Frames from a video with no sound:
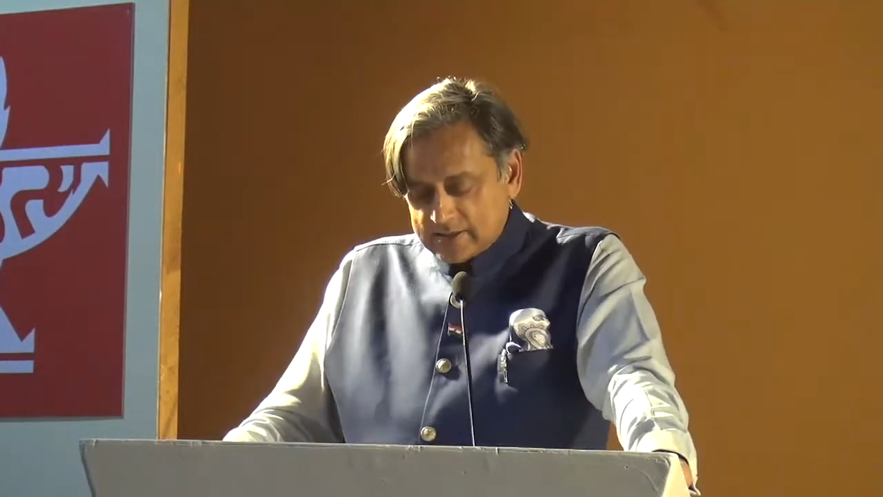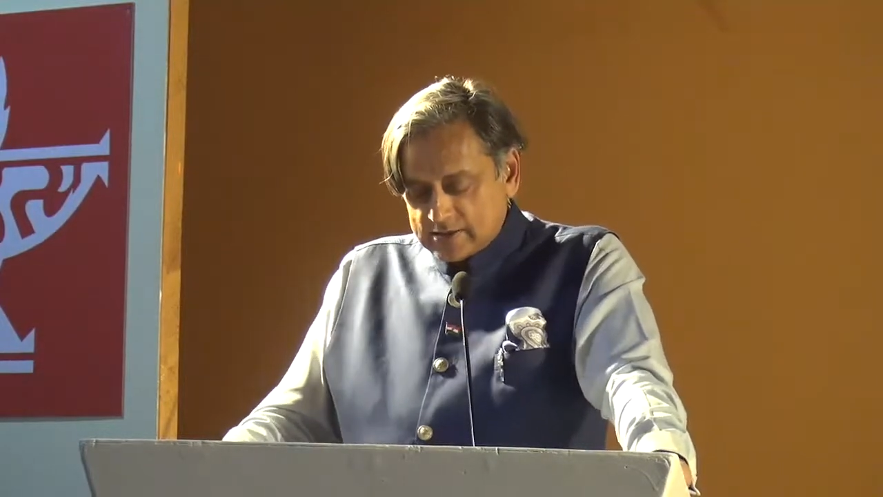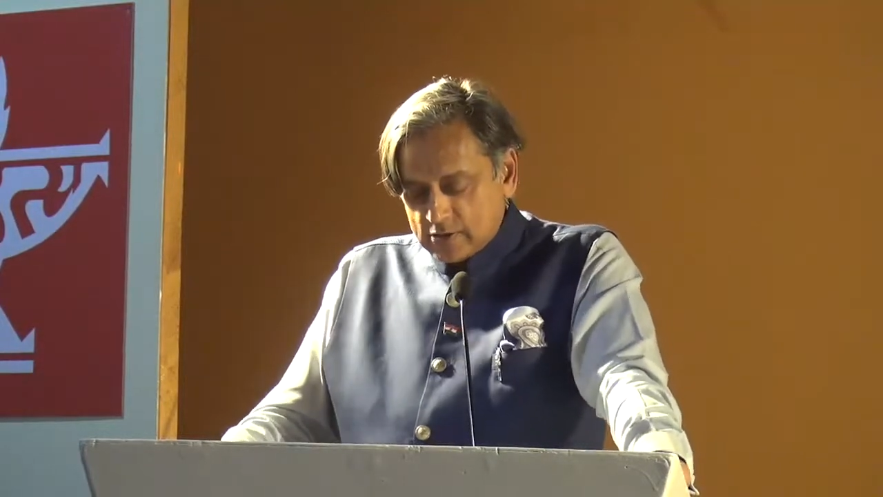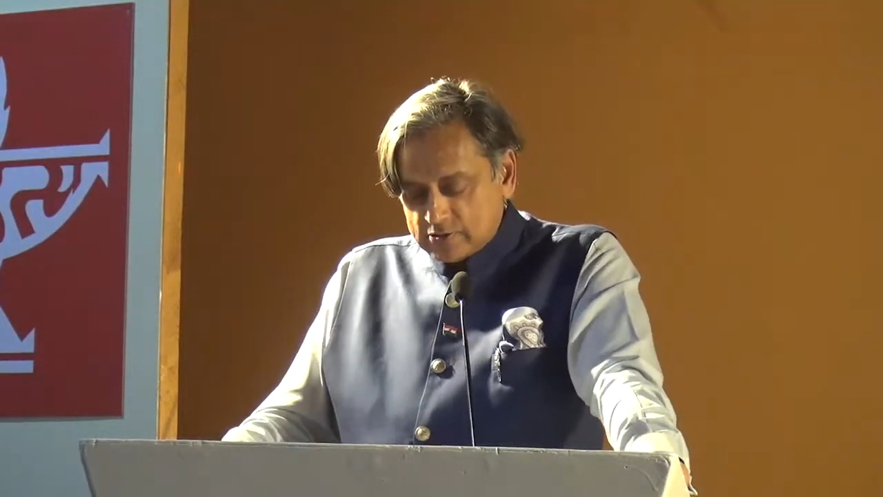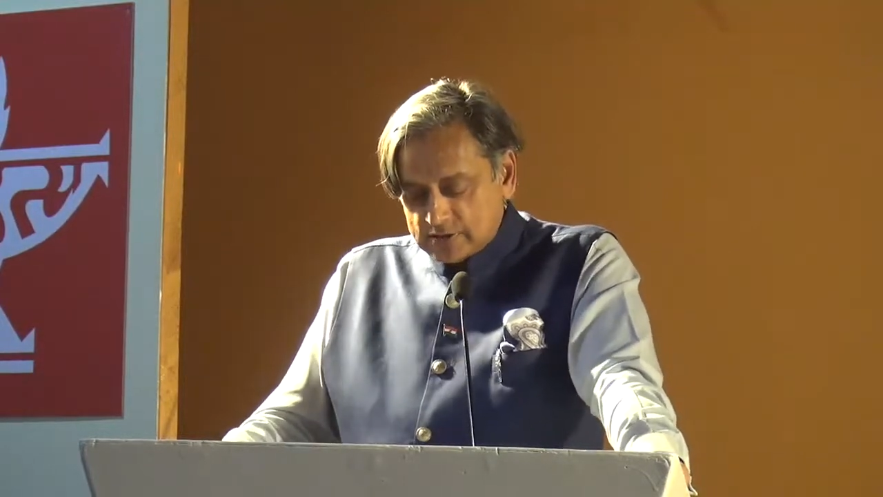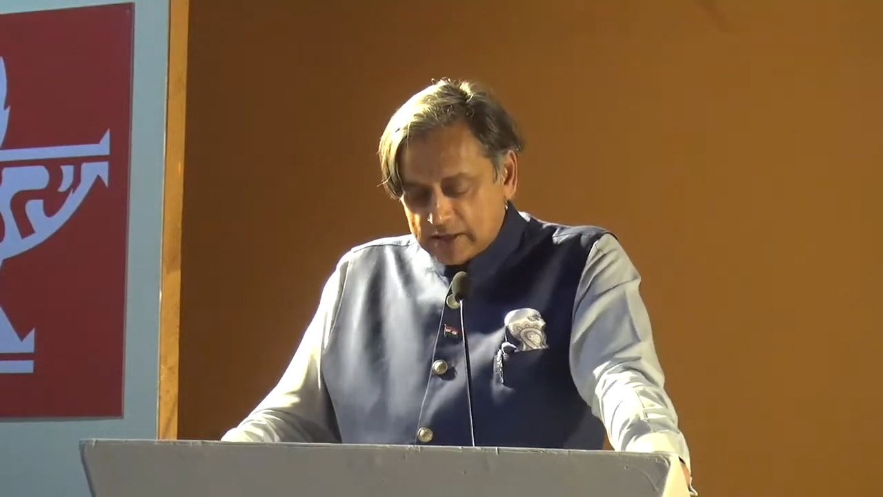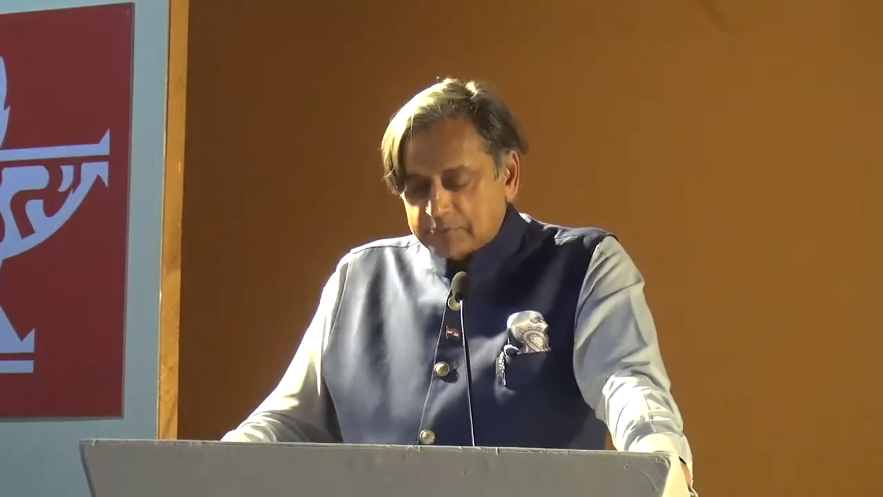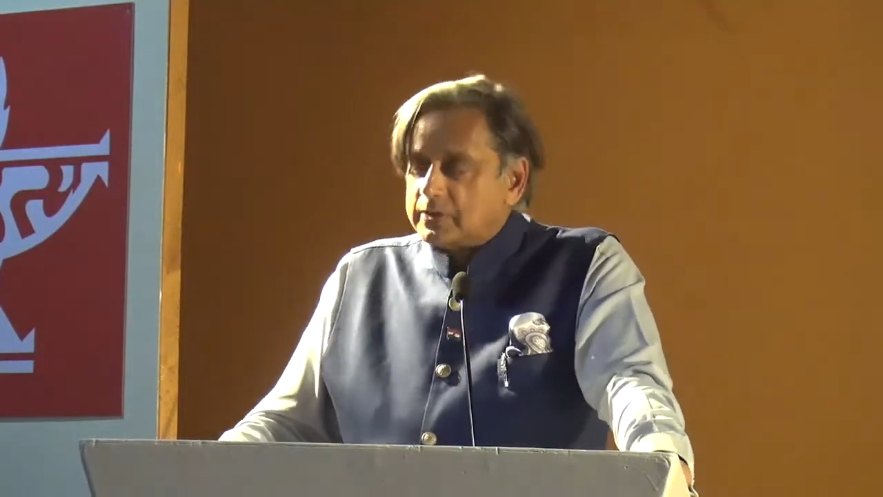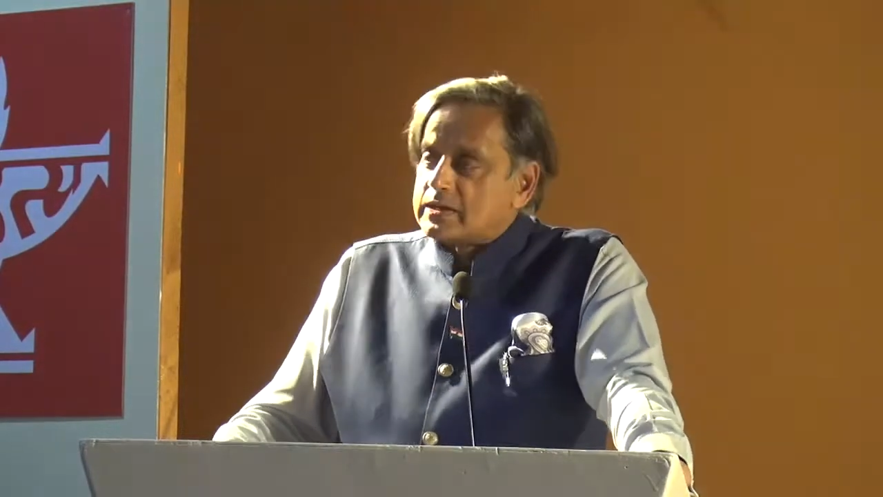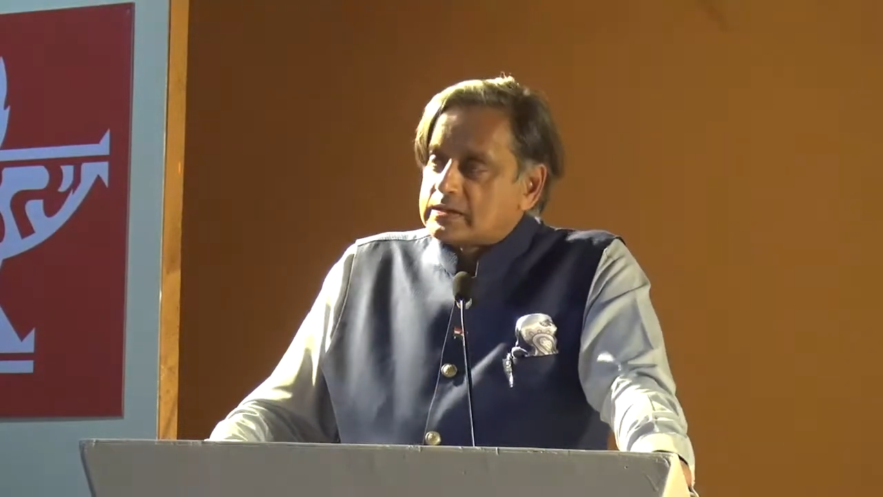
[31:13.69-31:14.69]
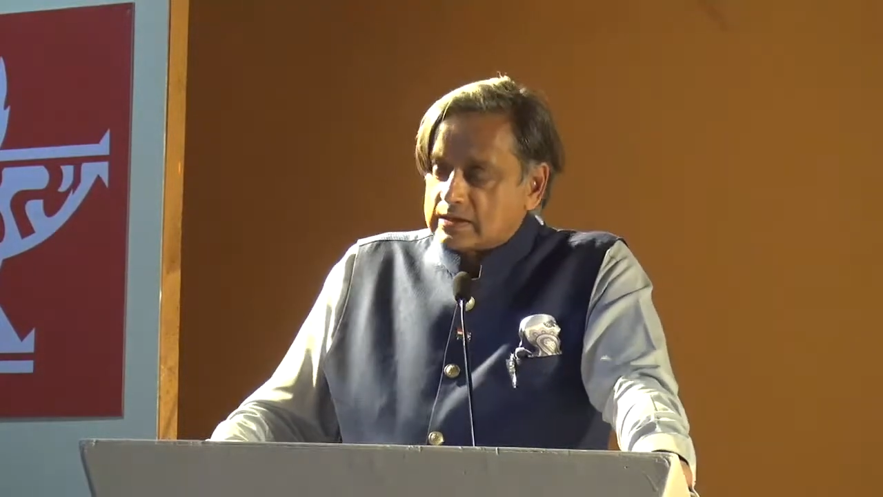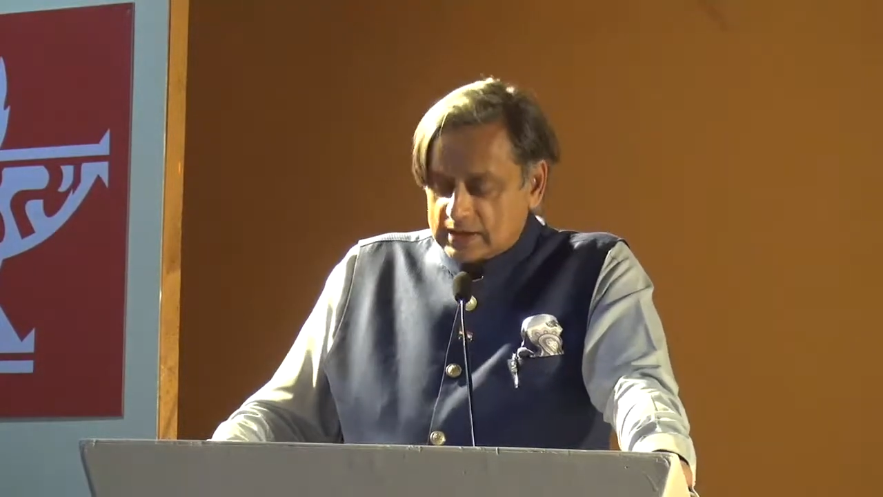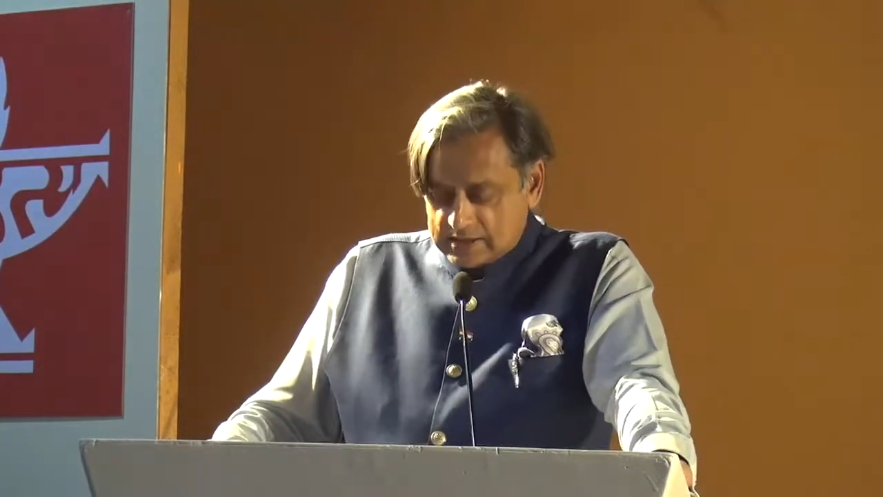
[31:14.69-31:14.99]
the social and political